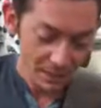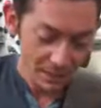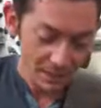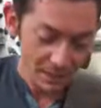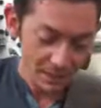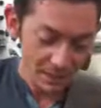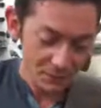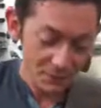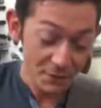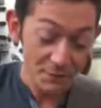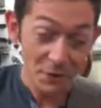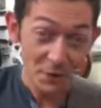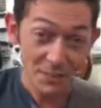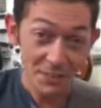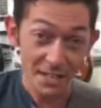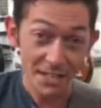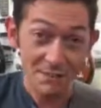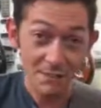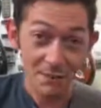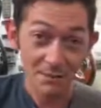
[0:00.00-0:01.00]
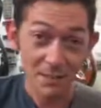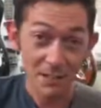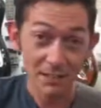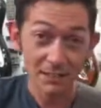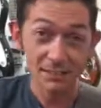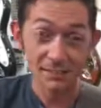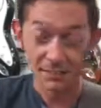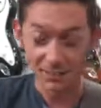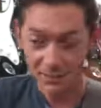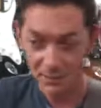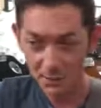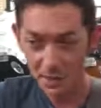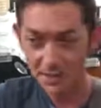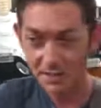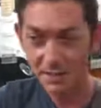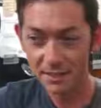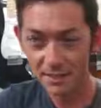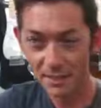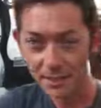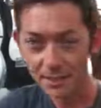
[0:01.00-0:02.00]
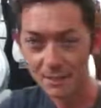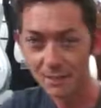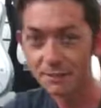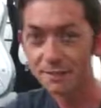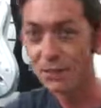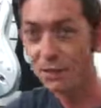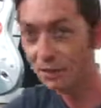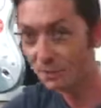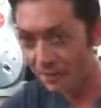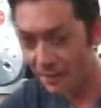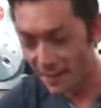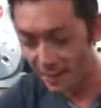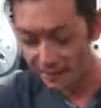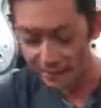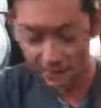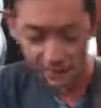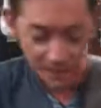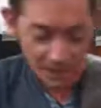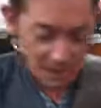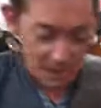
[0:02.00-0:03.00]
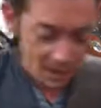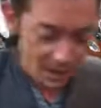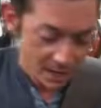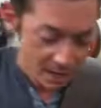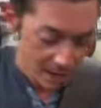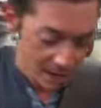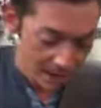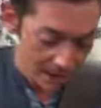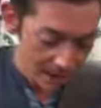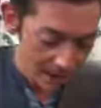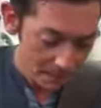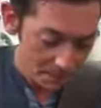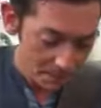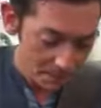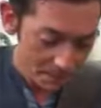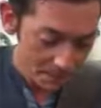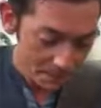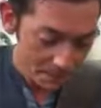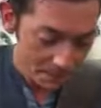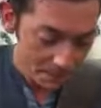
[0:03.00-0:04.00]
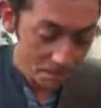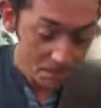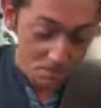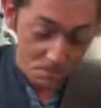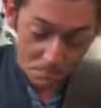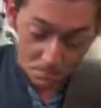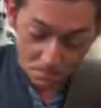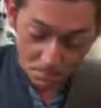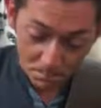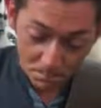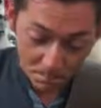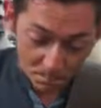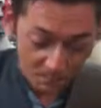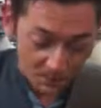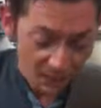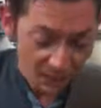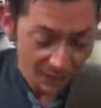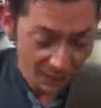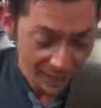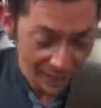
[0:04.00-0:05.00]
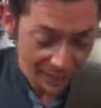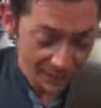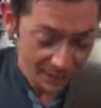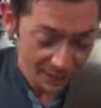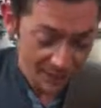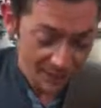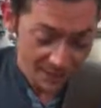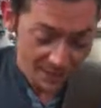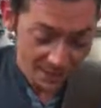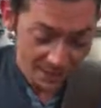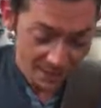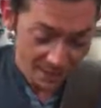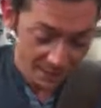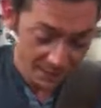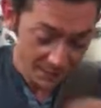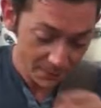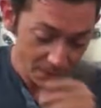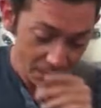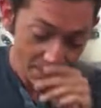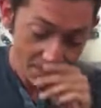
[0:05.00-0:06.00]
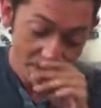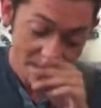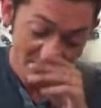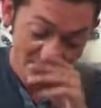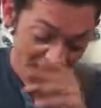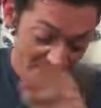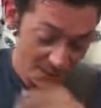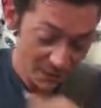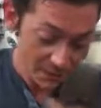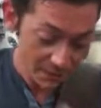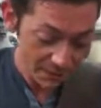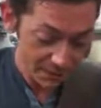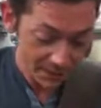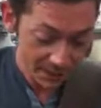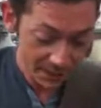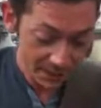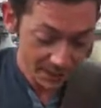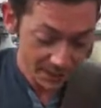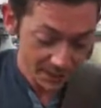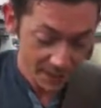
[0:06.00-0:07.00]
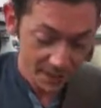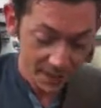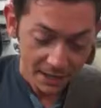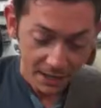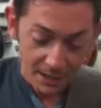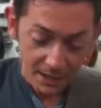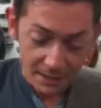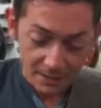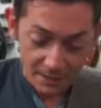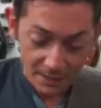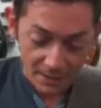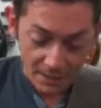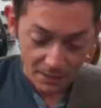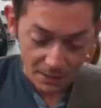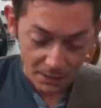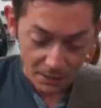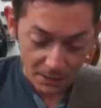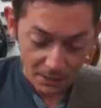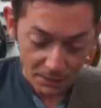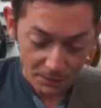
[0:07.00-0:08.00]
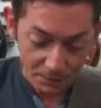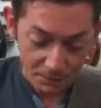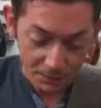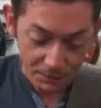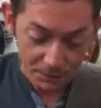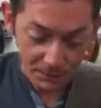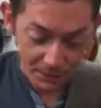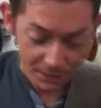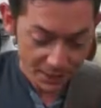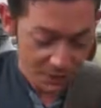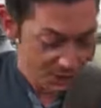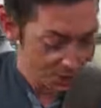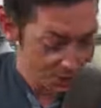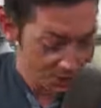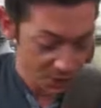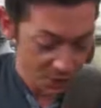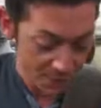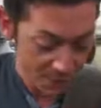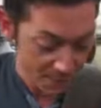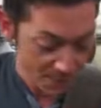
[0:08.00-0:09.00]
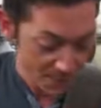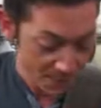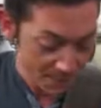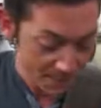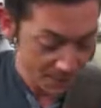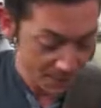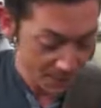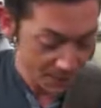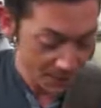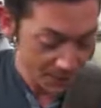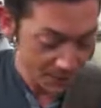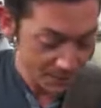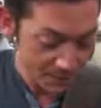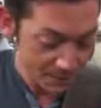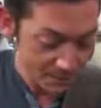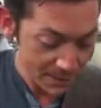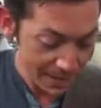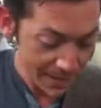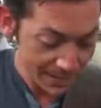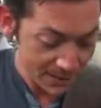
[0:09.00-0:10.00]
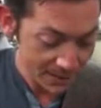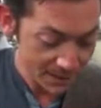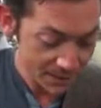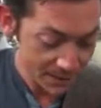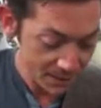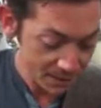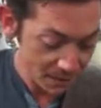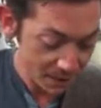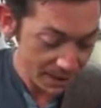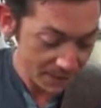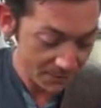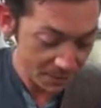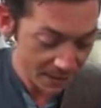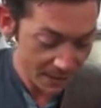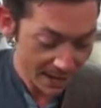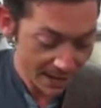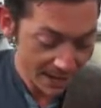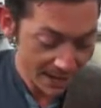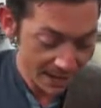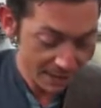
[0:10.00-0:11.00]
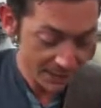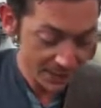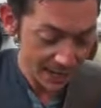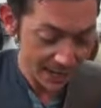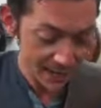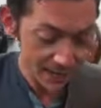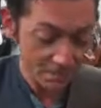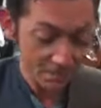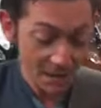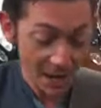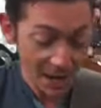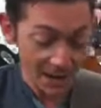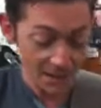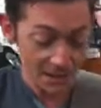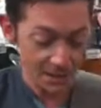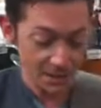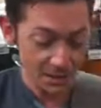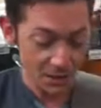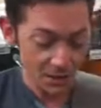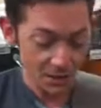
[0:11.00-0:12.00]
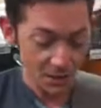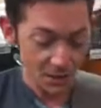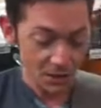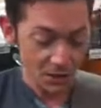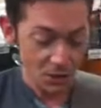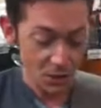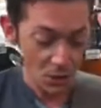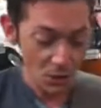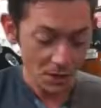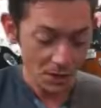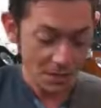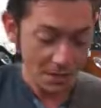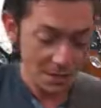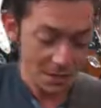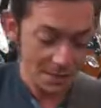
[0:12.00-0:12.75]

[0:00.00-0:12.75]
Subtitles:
the first night's for fun, the rest of the nights are for effect. A lot of the next stuff coming up is all effects. So let's just jump right on past it. So after that, I've got a Boss Chorus